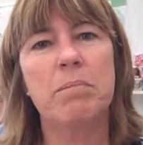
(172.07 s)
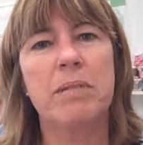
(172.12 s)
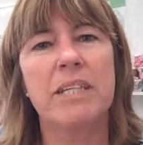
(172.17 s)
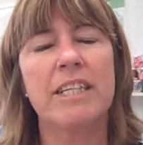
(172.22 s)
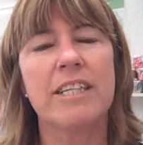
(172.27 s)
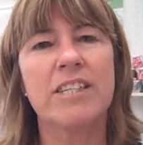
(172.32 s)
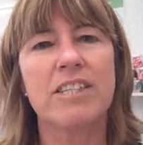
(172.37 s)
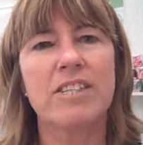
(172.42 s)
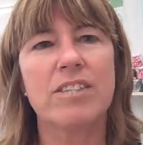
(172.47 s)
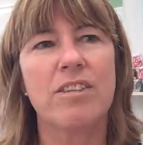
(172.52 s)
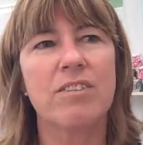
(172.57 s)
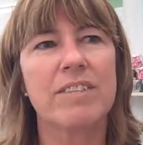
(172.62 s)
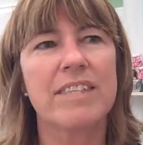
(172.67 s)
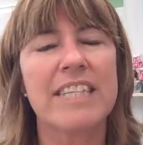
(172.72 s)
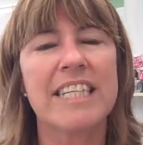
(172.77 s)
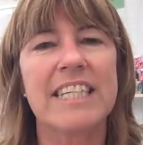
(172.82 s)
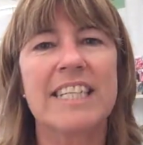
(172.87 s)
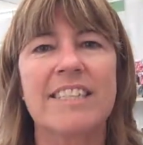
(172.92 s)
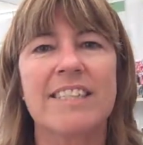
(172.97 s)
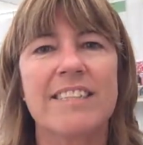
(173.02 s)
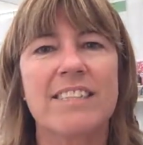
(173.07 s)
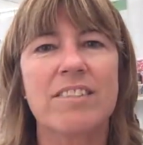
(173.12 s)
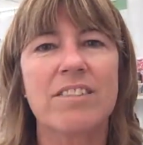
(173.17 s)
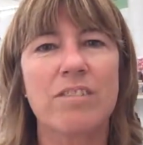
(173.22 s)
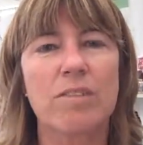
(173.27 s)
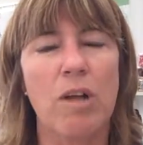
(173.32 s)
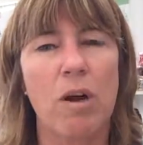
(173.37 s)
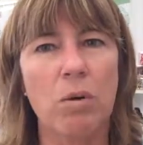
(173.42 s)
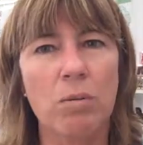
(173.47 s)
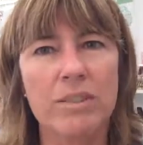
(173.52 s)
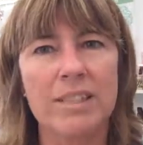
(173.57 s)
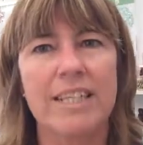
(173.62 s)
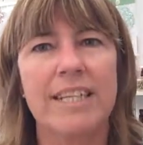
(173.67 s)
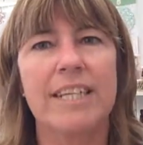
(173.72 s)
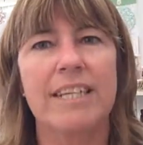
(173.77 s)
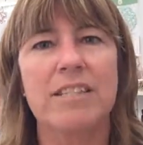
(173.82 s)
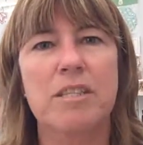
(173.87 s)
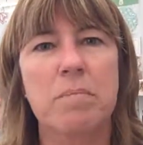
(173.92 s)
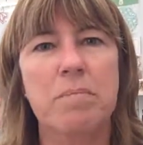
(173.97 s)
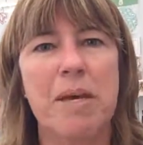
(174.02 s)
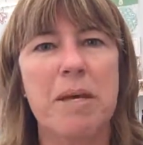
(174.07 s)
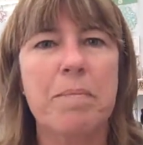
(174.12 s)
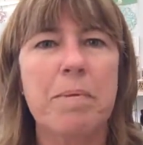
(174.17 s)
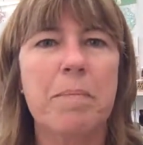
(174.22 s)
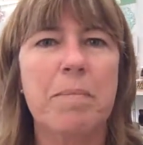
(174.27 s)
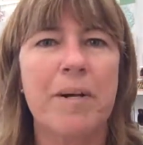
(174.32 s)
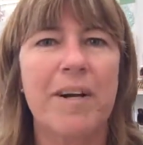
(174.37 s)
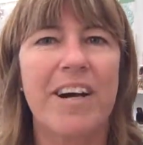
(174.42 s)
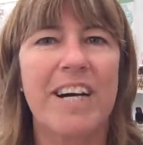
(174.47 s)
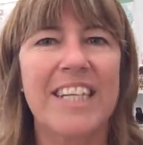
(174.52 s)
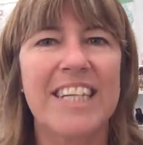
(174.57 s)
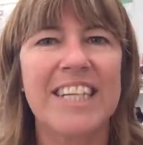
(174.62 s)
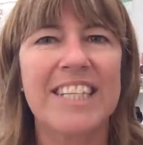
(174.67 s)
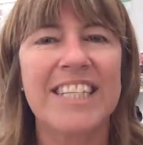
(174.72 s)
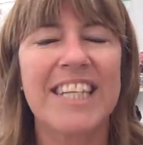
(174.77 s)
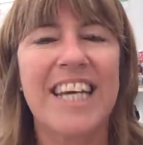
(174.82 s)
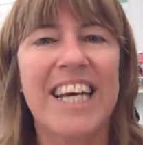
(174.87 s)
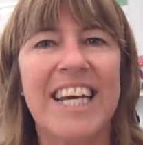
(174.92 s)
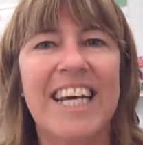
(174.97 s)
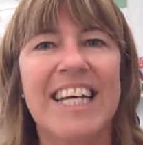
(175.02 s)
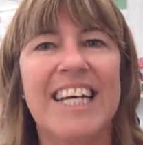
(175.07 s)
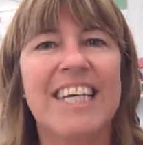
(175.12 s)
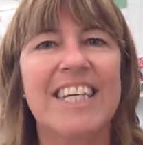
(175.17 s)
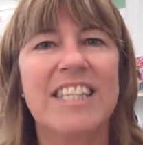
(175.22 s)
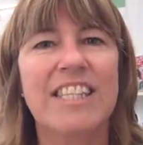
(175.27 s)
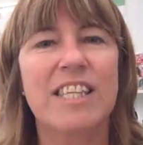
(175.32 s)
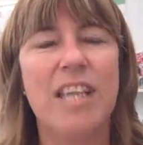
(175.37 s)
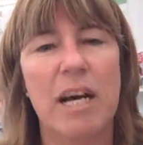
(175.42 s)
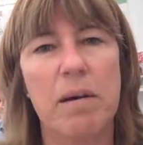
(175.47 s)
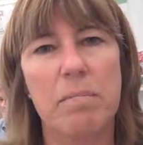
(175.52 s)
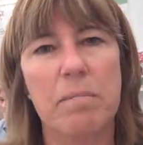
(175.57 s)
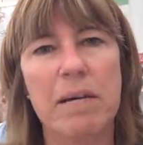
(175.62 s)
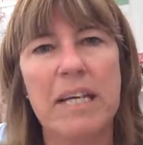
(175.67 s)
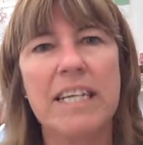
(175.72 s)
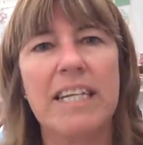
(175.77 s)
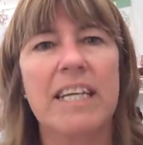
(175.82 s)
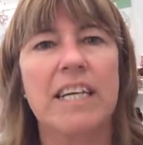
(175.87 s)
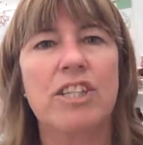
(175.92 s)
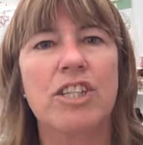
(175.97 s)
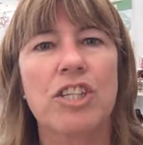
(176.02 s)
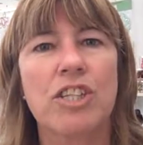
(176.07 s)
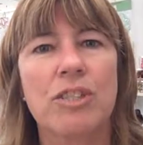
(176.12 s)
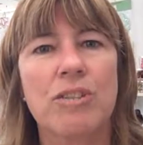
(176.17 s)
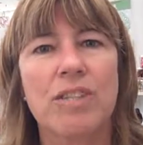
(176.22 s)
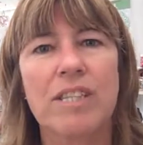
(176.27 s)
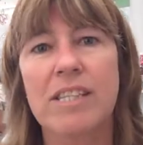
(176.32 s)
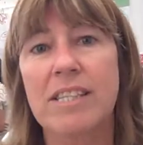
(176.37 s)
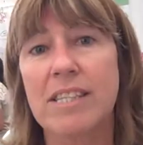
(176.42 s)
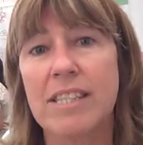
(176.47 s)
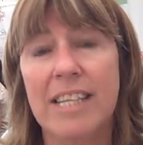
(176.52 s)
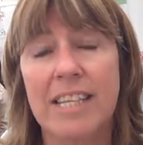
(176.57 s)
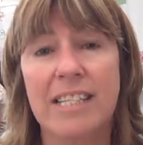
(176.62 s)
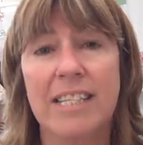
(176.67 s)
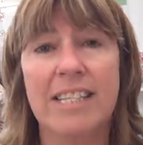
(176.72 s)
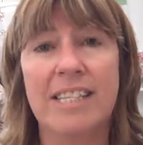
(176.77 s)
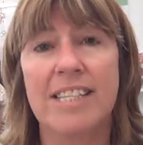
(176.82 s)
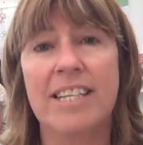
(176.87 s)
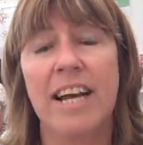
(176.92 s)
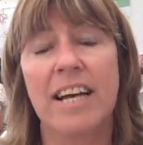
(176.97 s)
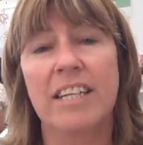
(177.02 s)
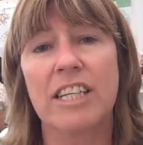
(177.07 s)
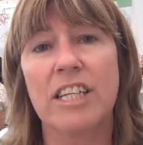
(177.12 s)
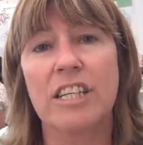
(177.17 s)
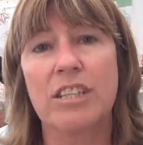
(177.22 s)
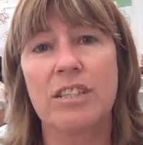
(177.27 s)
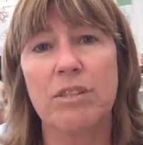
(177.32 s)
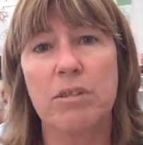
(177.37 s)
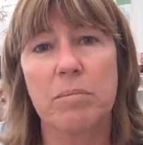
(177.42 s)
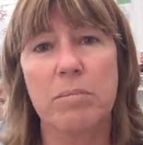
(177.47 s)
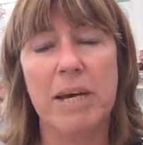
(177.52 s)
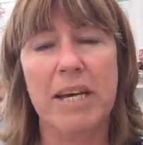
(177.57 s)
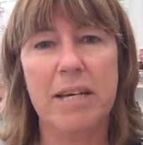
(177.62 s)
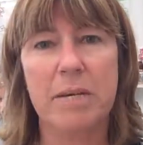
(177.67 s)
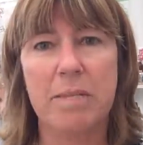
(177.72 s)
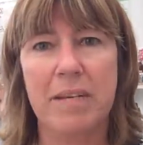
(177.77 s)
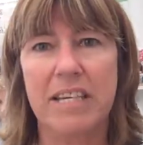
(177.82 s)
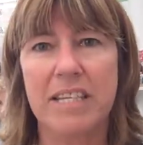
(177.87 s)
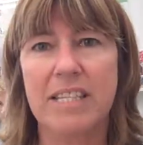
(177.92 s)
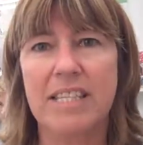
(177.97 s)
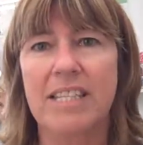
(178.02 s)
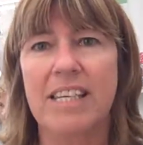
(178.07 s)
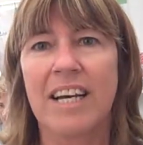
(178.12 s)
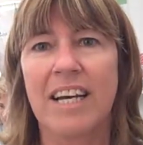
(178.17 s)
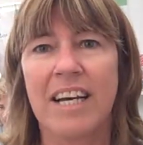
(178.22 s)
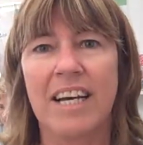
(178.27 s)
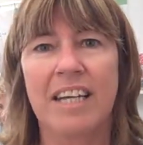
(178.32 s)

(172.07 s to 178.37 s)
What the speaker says: Please don't think of this only as a baby product. It's got many other uses that does not include babies.